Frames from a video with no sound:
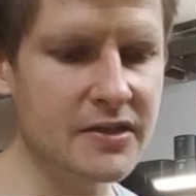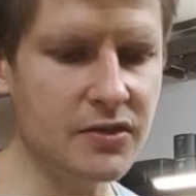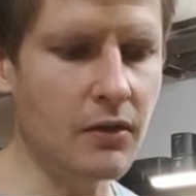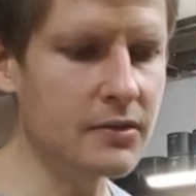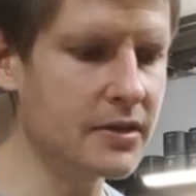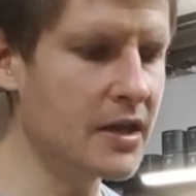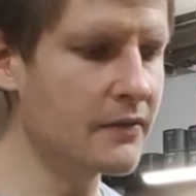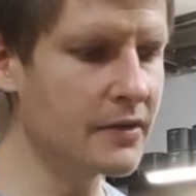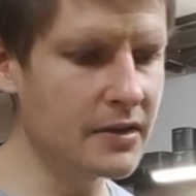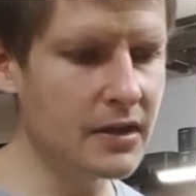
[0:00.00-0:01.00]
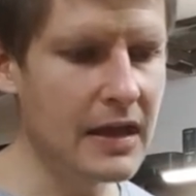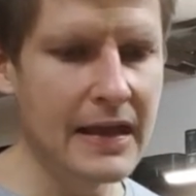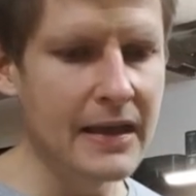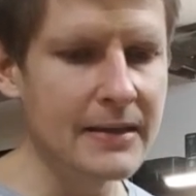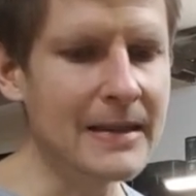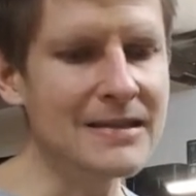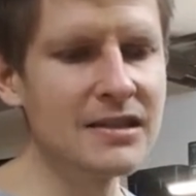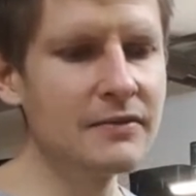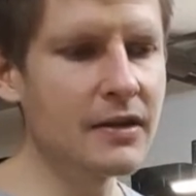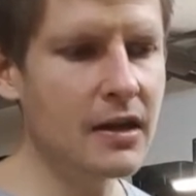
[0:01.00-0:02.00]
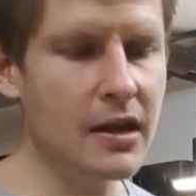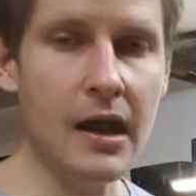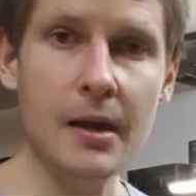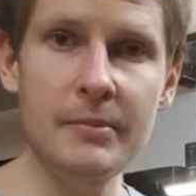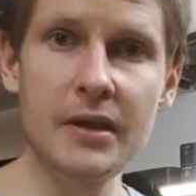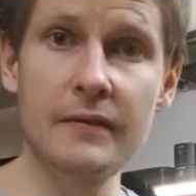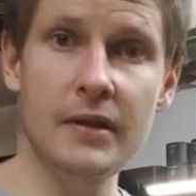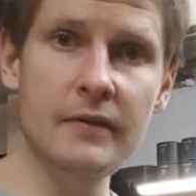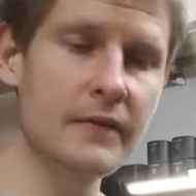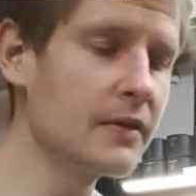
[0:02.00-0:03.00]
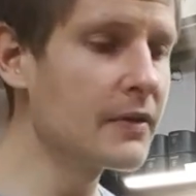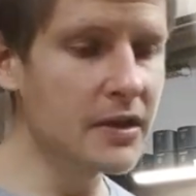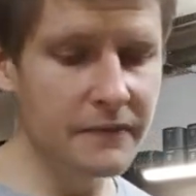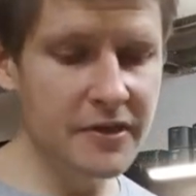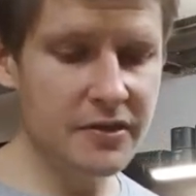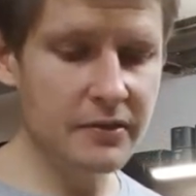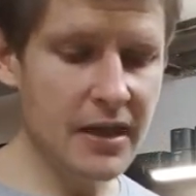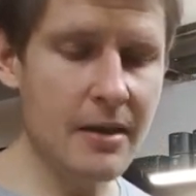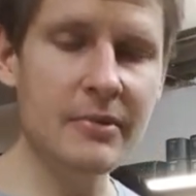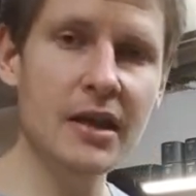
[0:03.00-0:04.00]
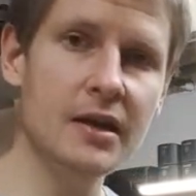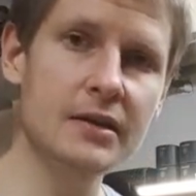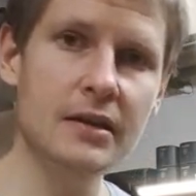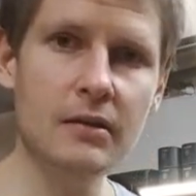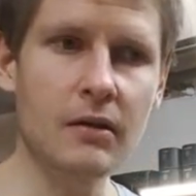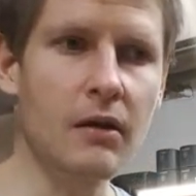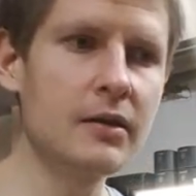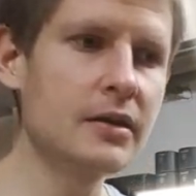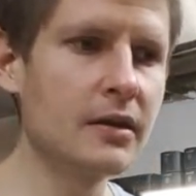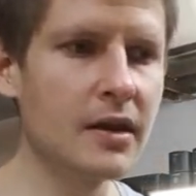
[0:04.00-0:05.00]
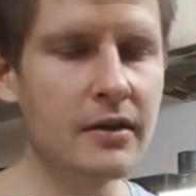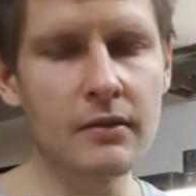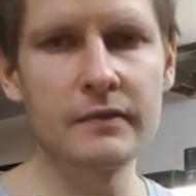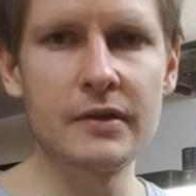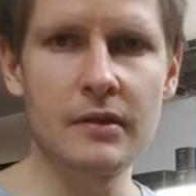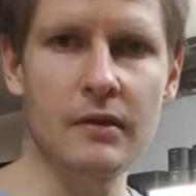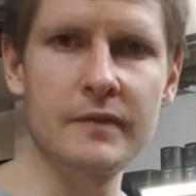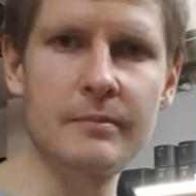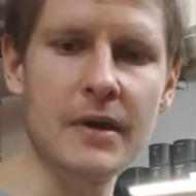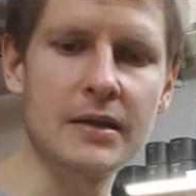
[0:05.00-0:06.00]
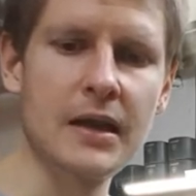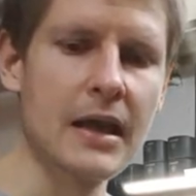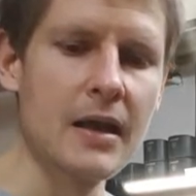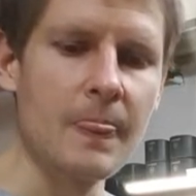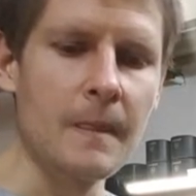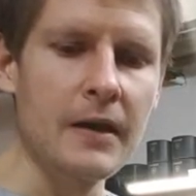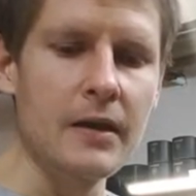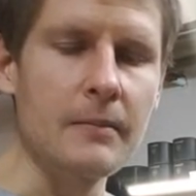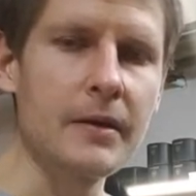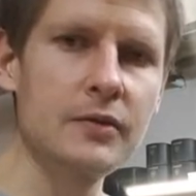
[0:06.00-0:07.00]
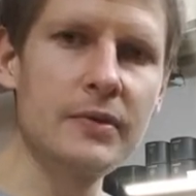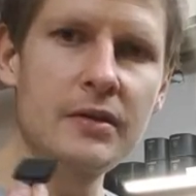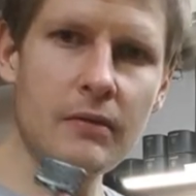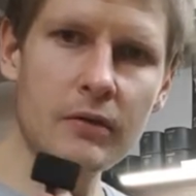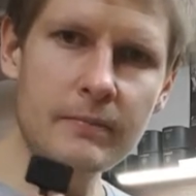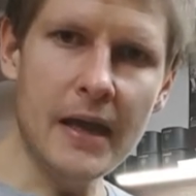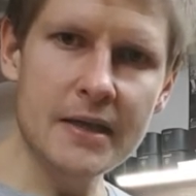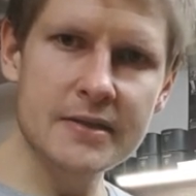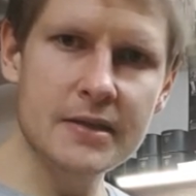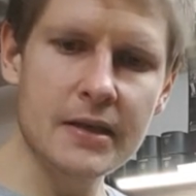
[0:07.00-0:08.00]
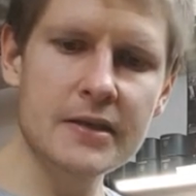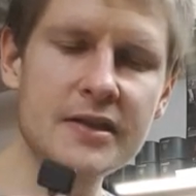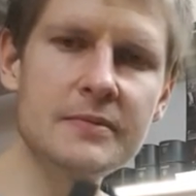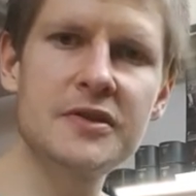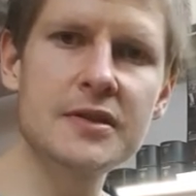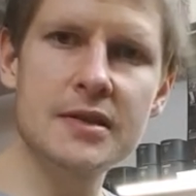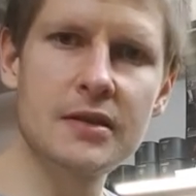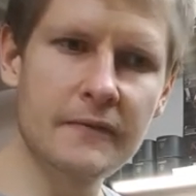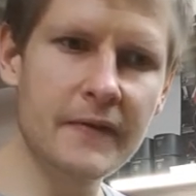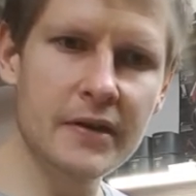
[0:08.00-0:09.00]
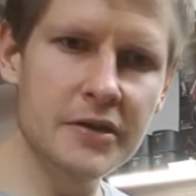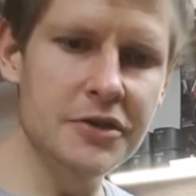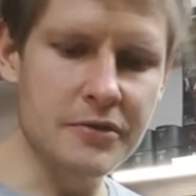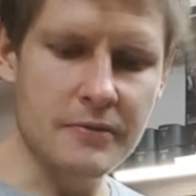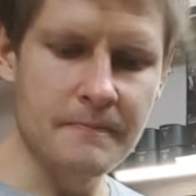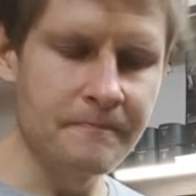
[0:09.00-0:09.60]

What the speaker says: salt and everything doesn't even come, even if it's contaminated on the layer of the mud. But with the road bikes, it seems it's a different issue,